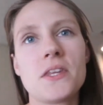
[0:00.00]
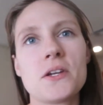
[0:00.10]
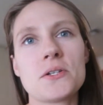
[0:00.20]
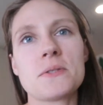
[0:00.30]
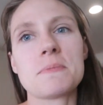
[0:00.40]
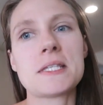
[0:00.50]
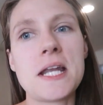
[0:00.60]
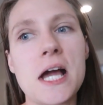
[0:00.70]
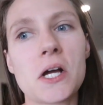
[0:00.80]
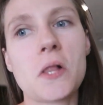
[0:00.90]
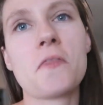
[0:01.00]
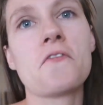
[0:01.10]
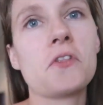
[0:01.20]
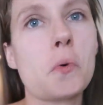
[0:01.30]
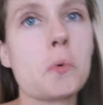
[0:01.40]
here's some snack on
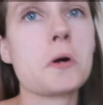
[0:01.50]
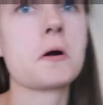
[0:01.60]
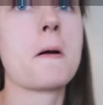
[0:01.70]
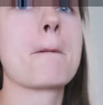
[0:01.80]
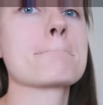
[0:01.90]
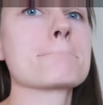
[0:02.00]
the floor.